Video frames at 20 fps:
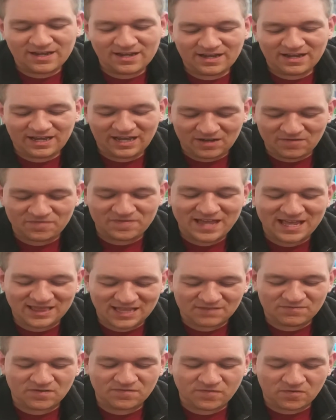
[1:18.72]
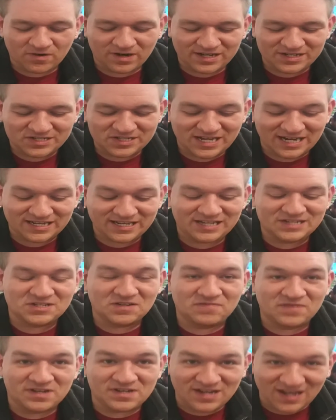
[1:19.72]
If that level 4 insect is
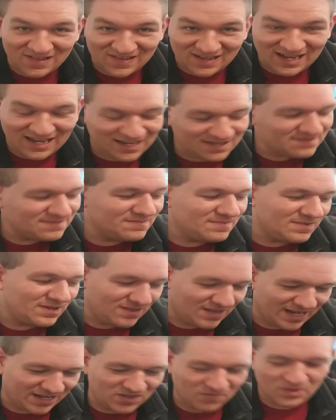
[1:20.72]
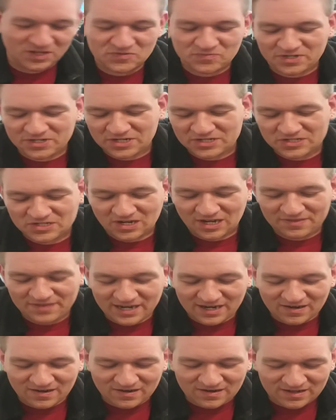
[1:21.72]
a vanilla, like the ones we just saw
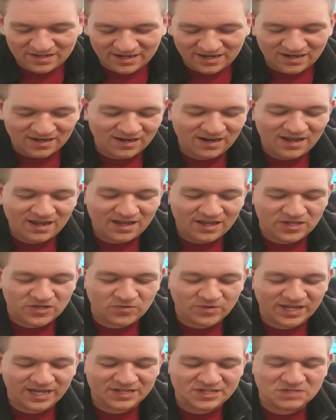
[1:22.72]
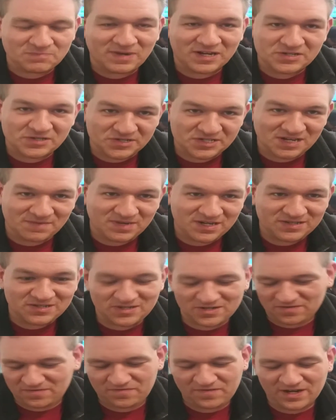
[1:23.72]
there earlier, you can special summon it
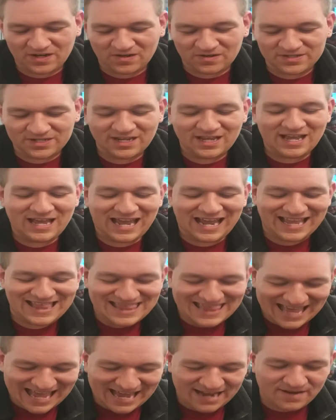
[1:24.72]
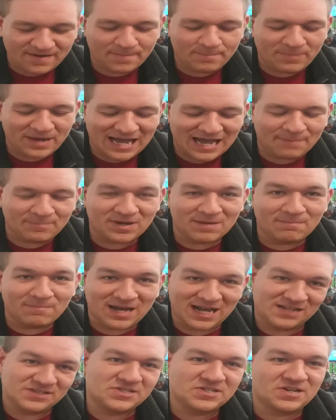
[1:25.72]
to your field and then pop a
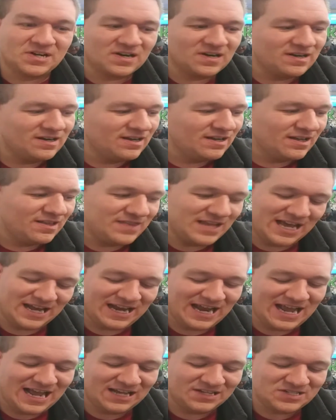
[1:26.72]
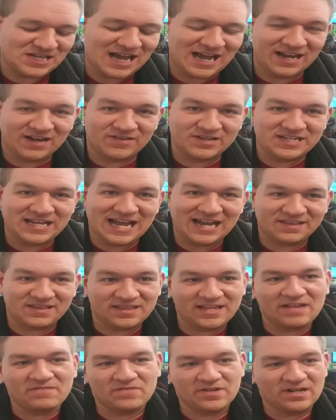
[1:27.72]
monster that has higher attack
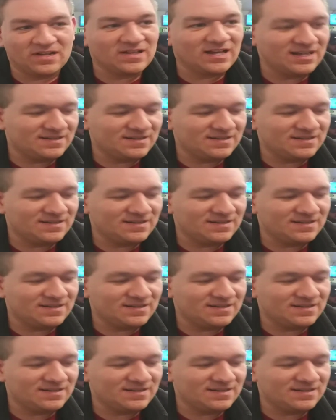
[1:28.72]
than that vanilla.